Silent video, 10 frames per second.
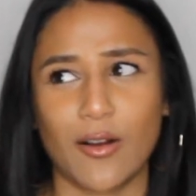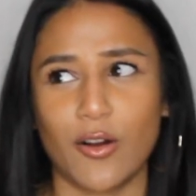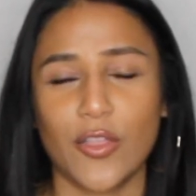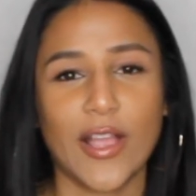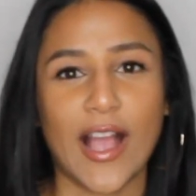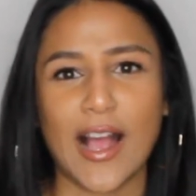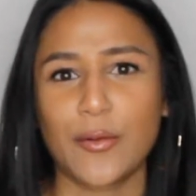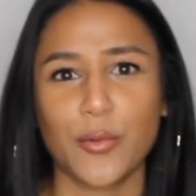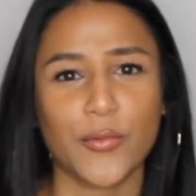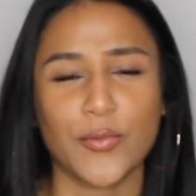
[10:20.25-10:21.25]
All they
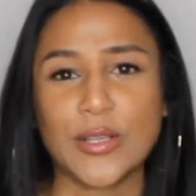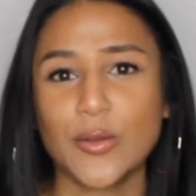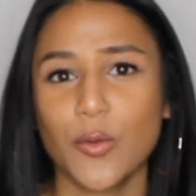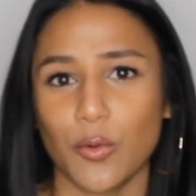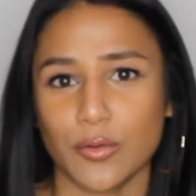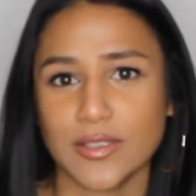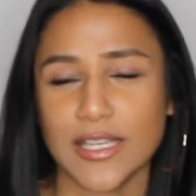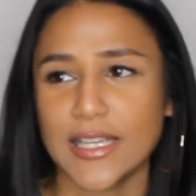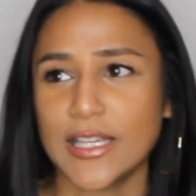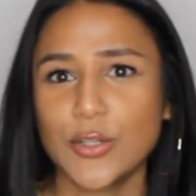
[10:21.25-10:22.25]
had were field goals.
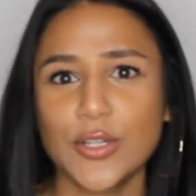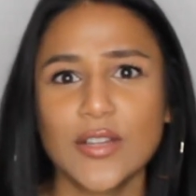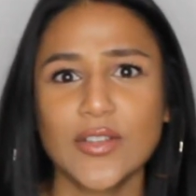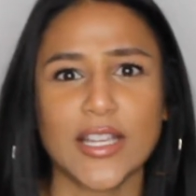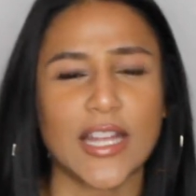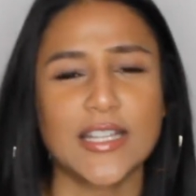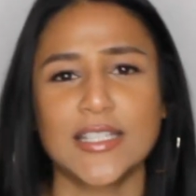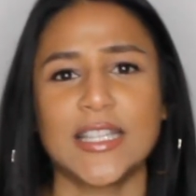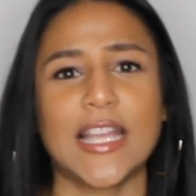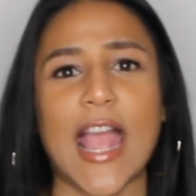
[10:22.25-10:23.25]
Like, he couldn't even get
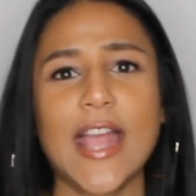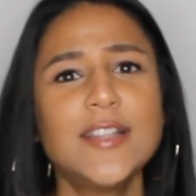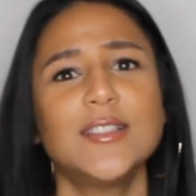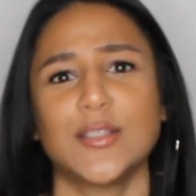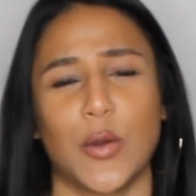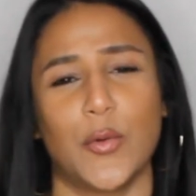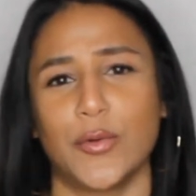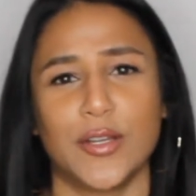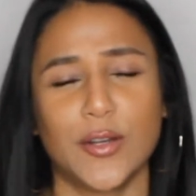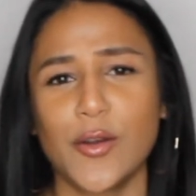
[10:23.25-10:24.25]
into the end
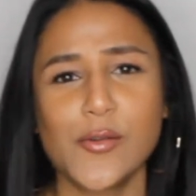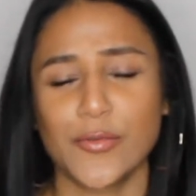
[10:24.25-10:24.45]
zone, you know?